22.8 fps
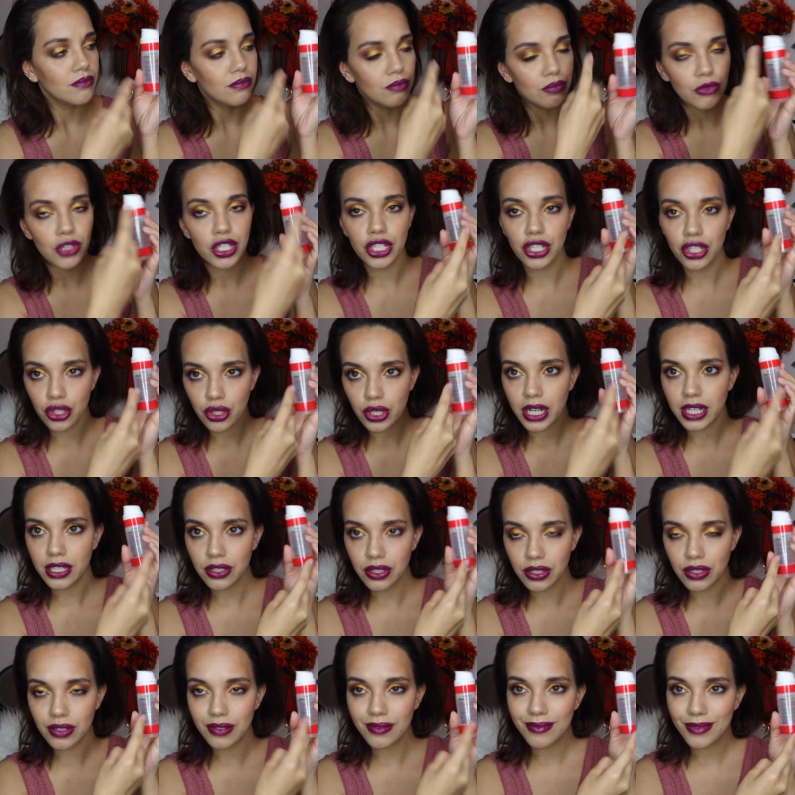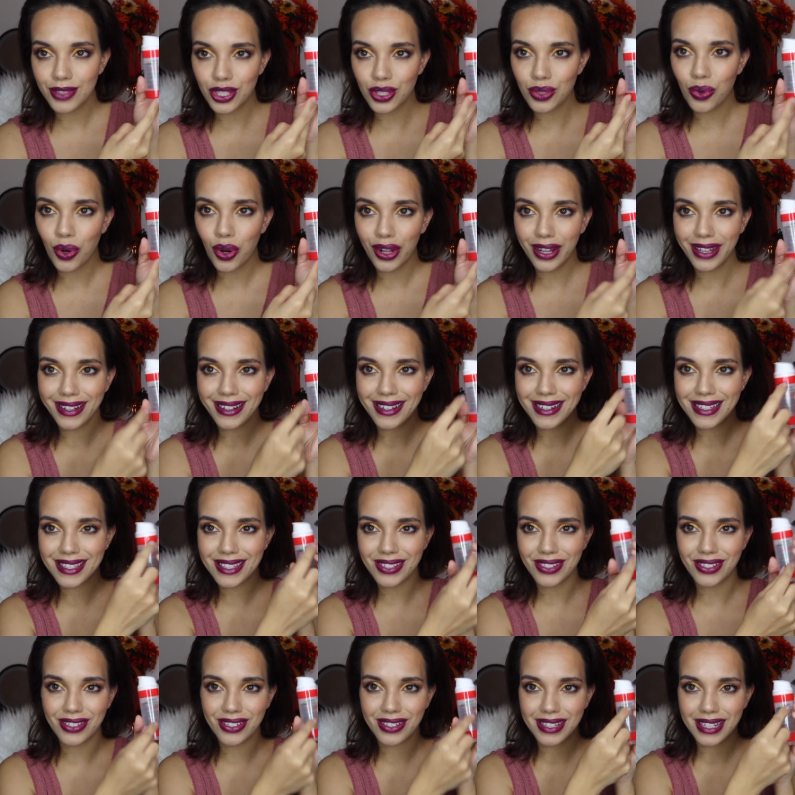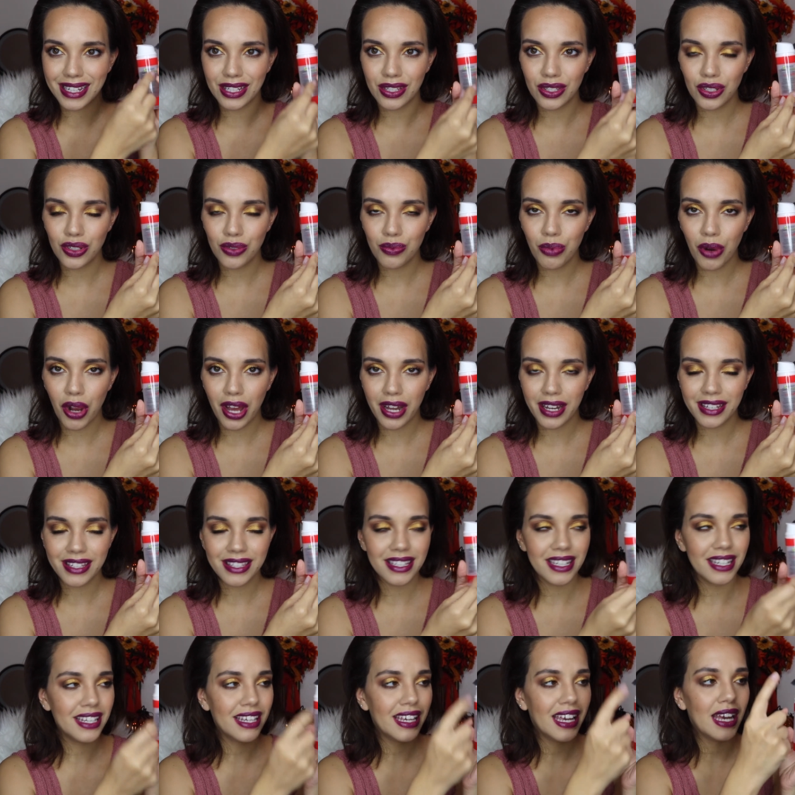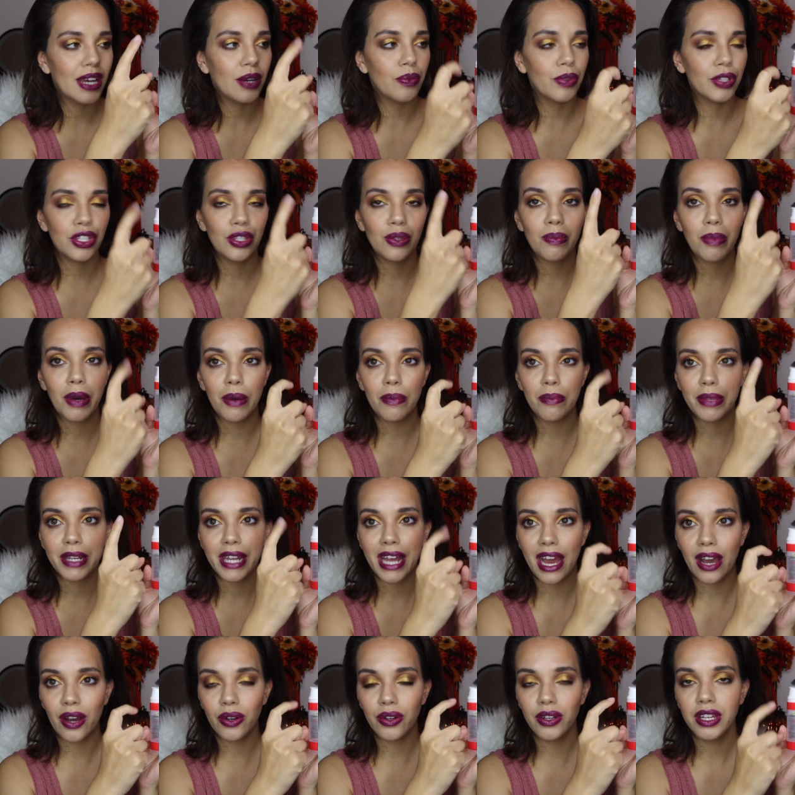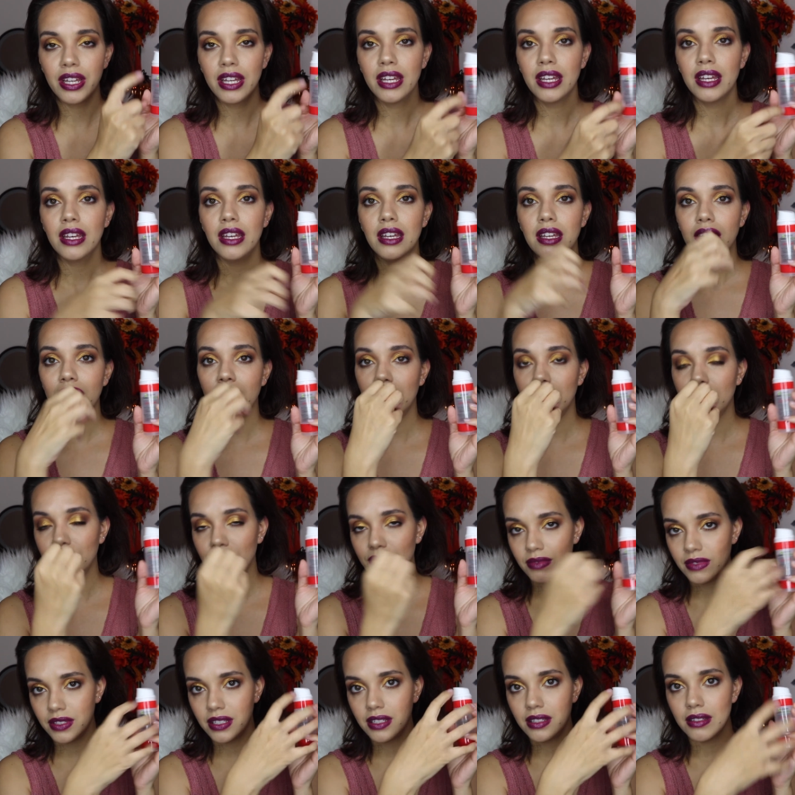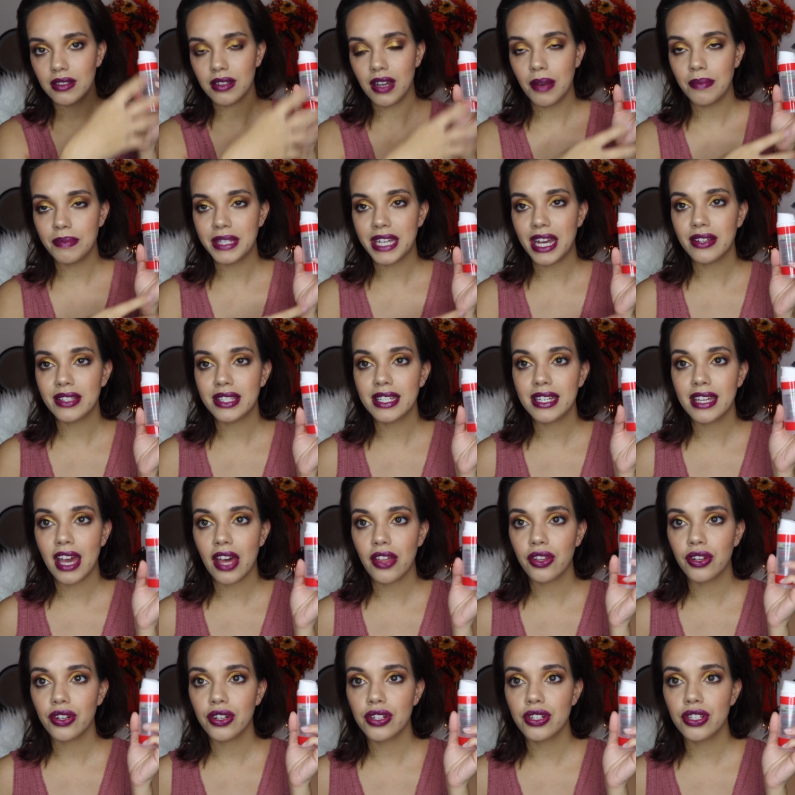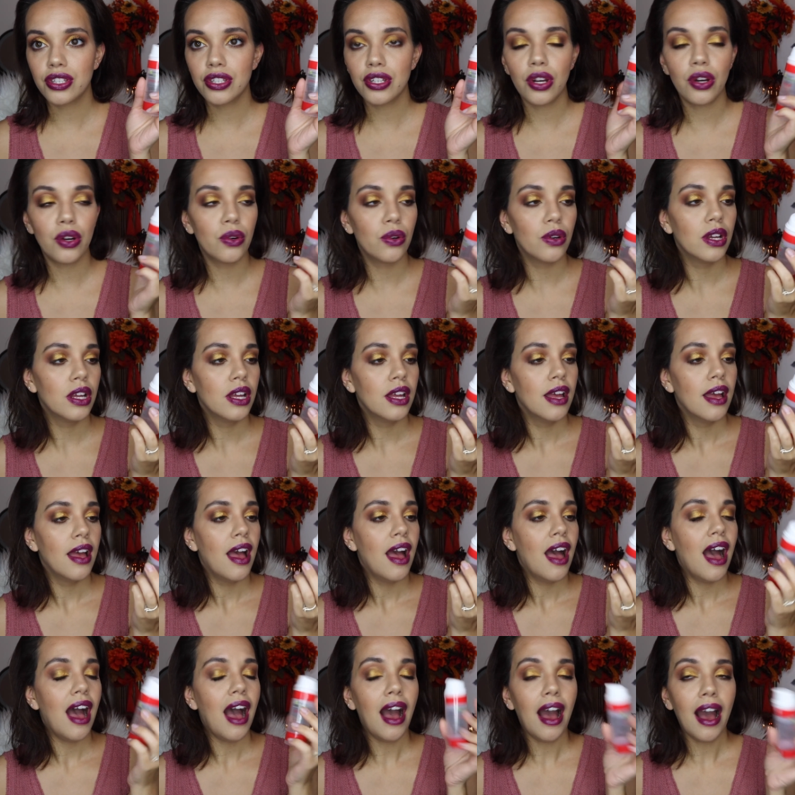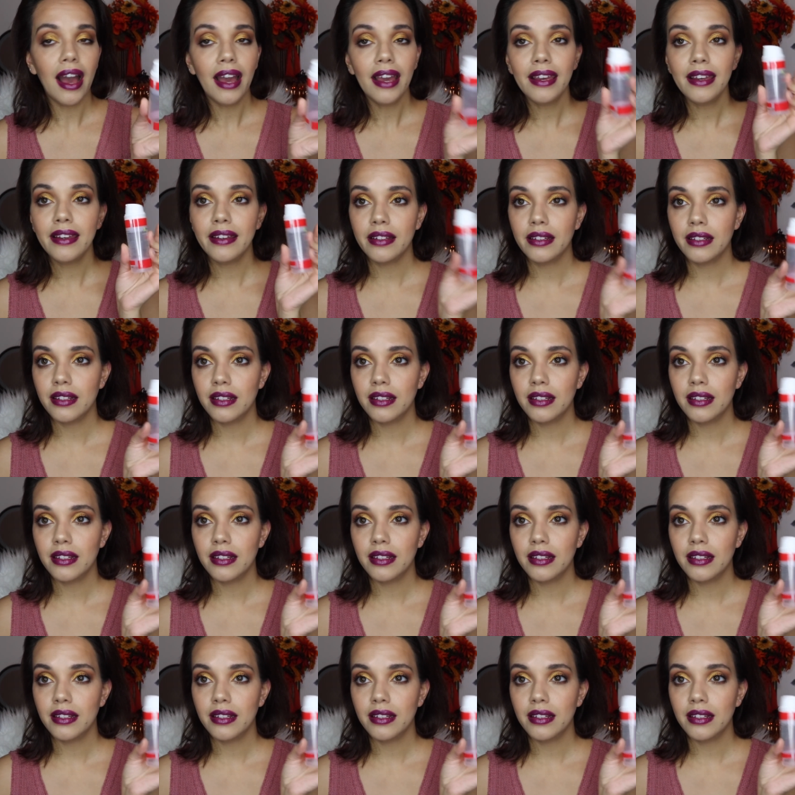moisturizer swirl in it. So there's like 2 products in it, and when you pump it out, it comes out together. So I